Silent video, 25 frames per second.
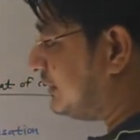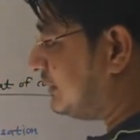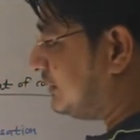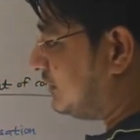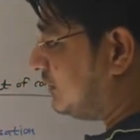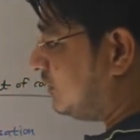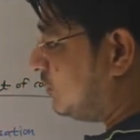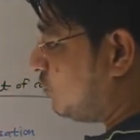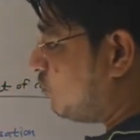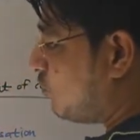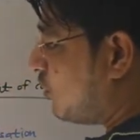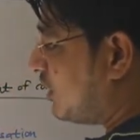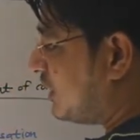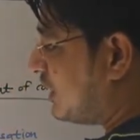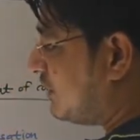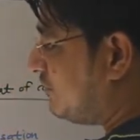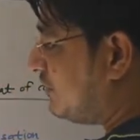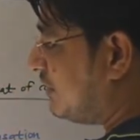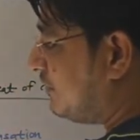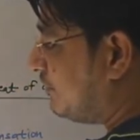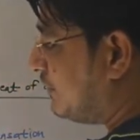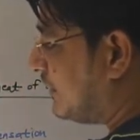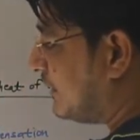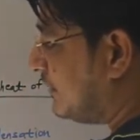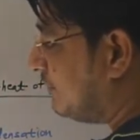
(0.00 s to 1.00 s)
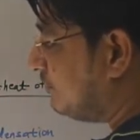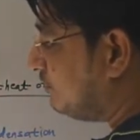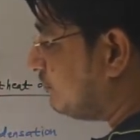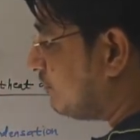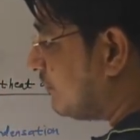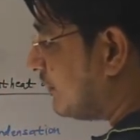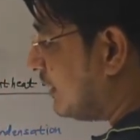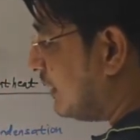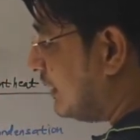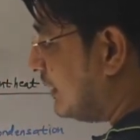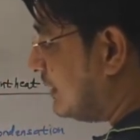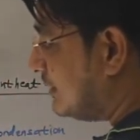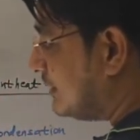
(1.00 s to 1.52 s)
this water vapor
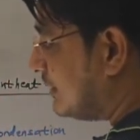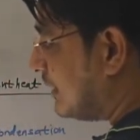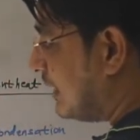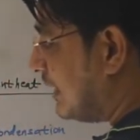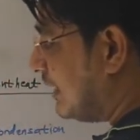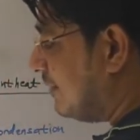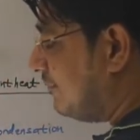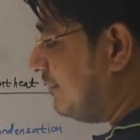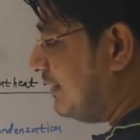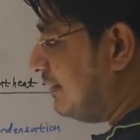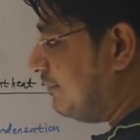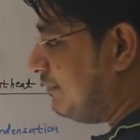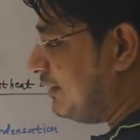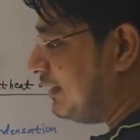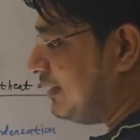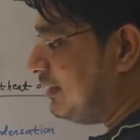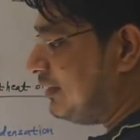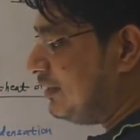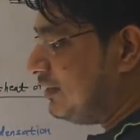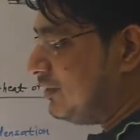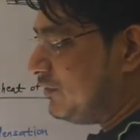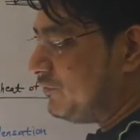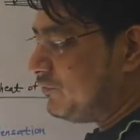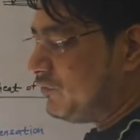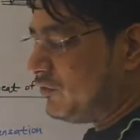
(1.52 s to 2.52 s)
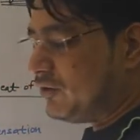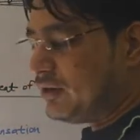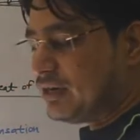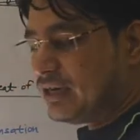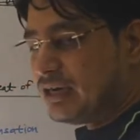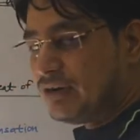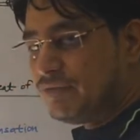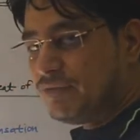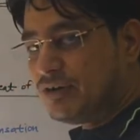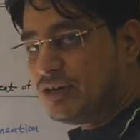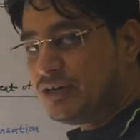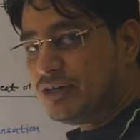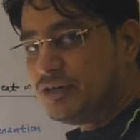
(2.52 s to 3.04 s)
is available for
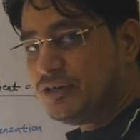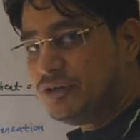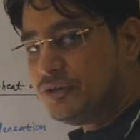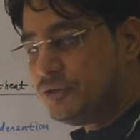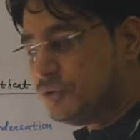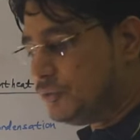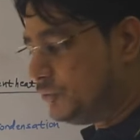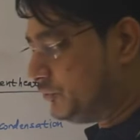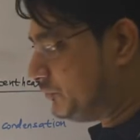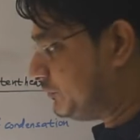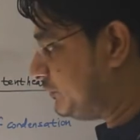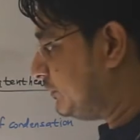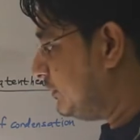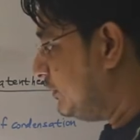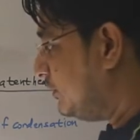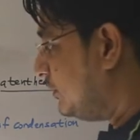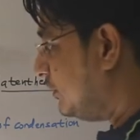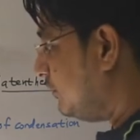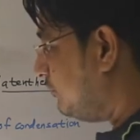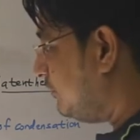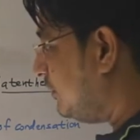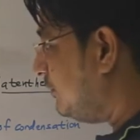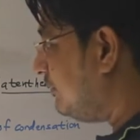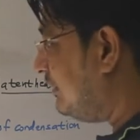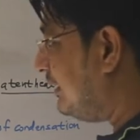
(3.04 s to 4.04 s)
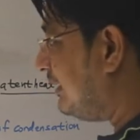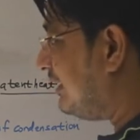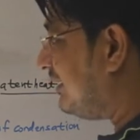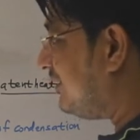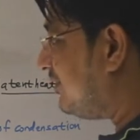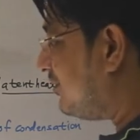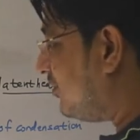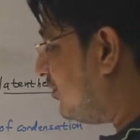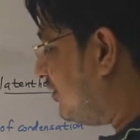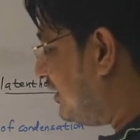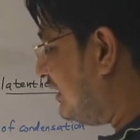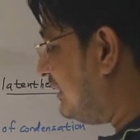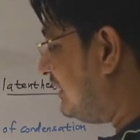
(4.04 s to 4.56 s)
our use. We will
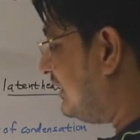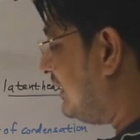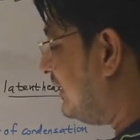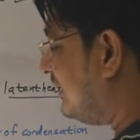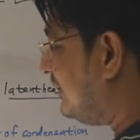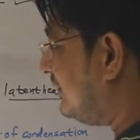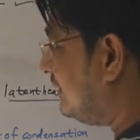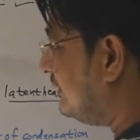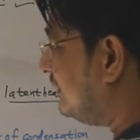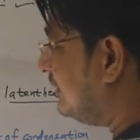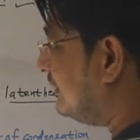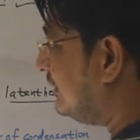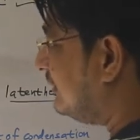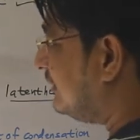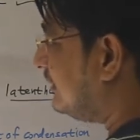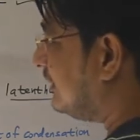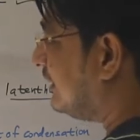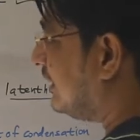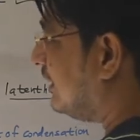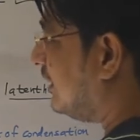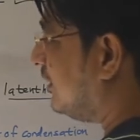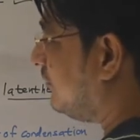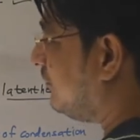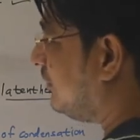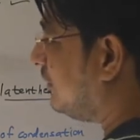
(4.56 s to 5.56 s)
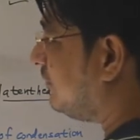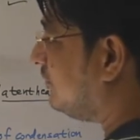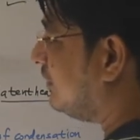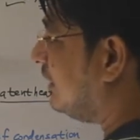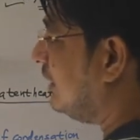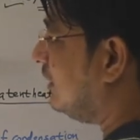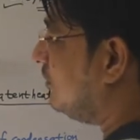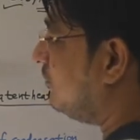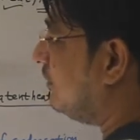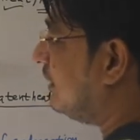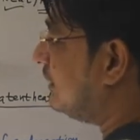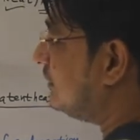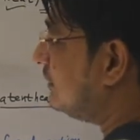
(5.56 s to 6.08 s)
call that calorific
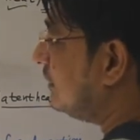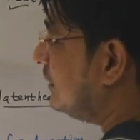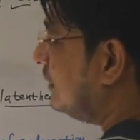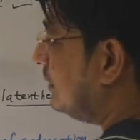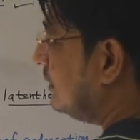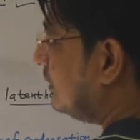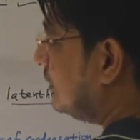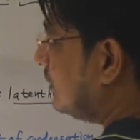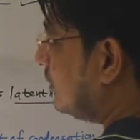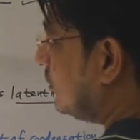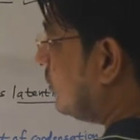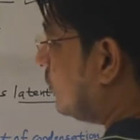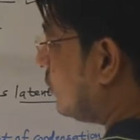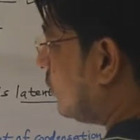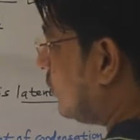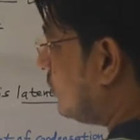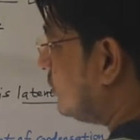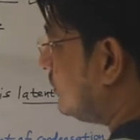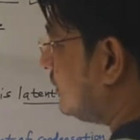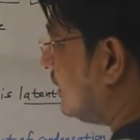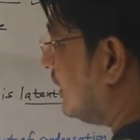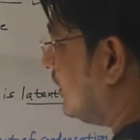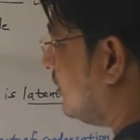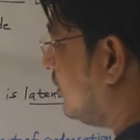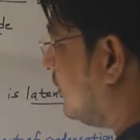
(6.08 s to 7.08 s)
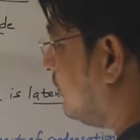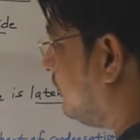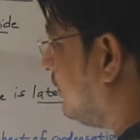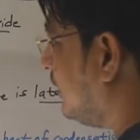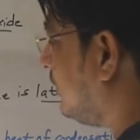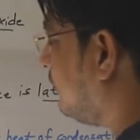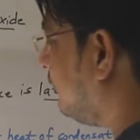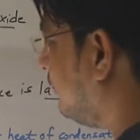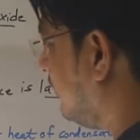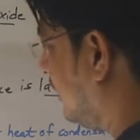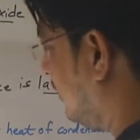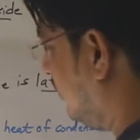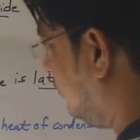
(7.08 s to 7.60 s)
value as gross
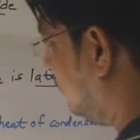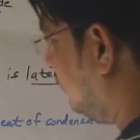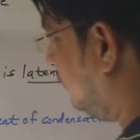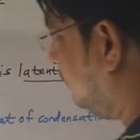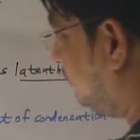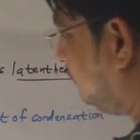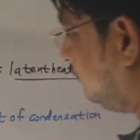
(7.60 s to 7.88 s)
calorific value.